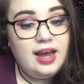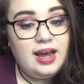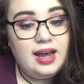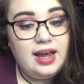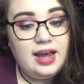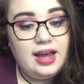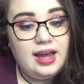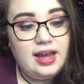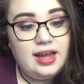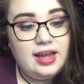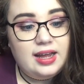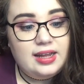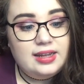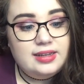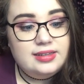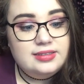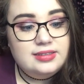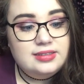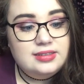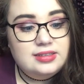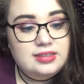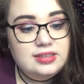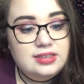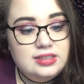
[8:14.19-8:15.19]

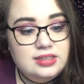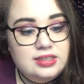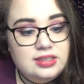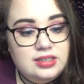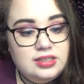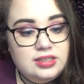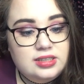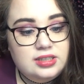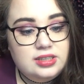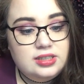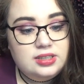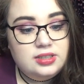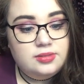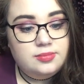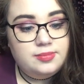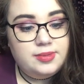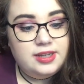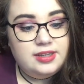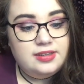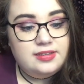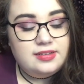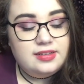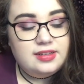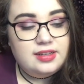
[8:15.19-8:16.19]
and you
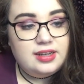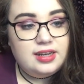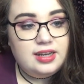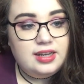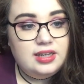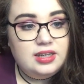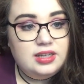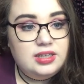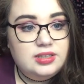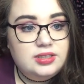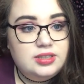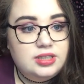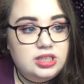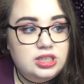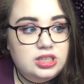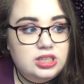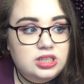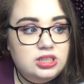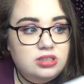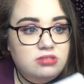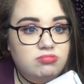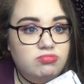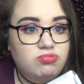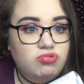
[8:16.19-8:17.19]
basically
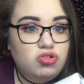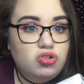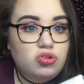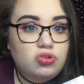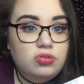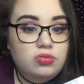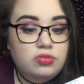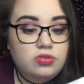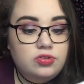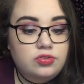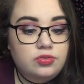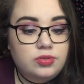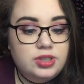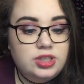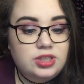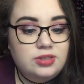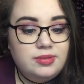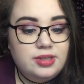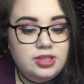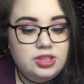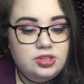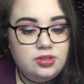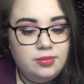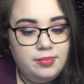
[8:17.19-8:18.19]
swish it
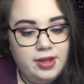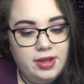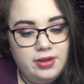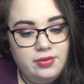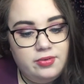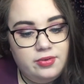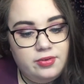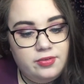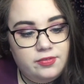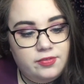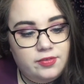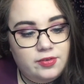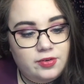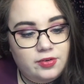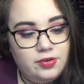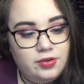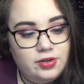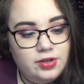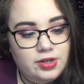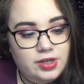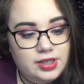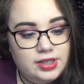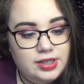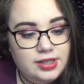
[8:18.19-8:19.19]
around your mouth
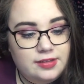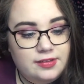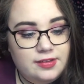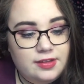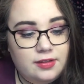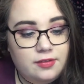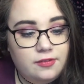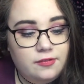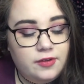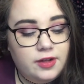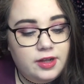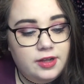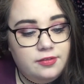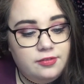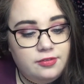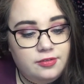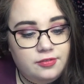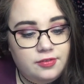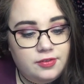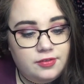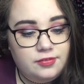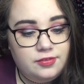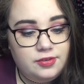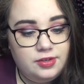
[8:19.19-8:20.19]
for, it says 5
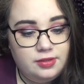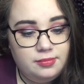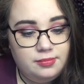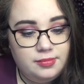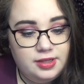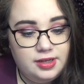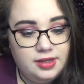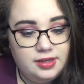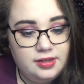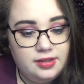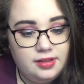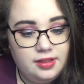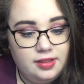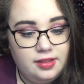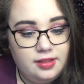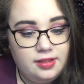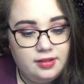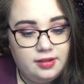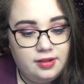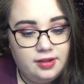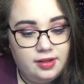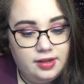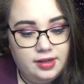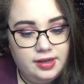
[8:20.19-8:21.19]
to 15 minutes
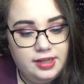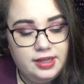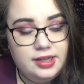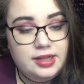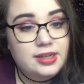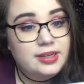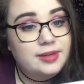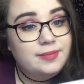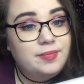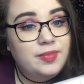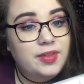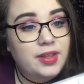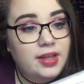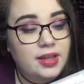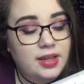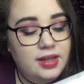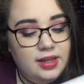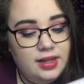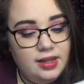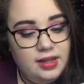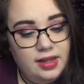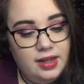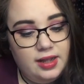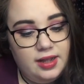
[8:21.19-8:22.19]
on here,
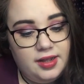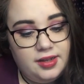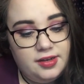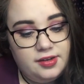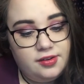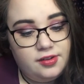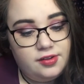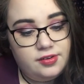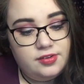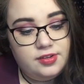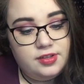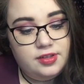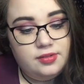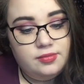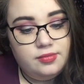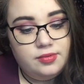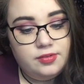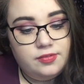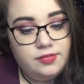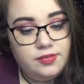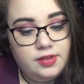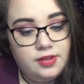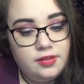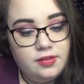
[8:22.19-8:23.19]
and your teeth
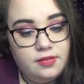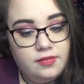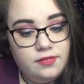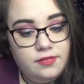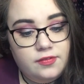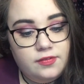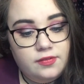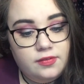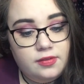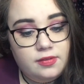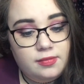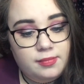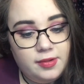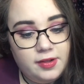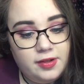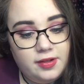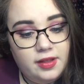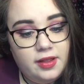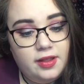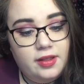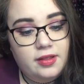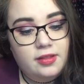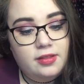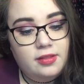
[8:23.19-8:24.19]
will feel
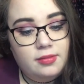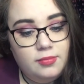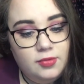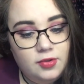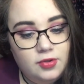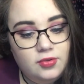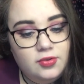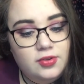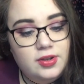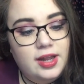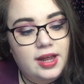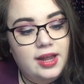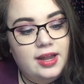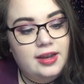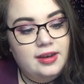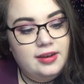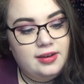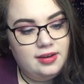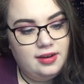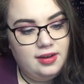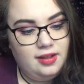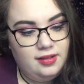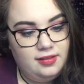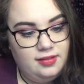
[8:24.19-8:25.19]
smooth
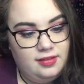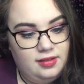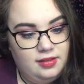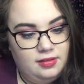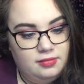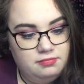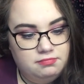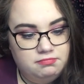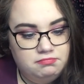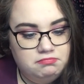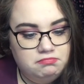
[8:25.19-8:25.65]
and glossy.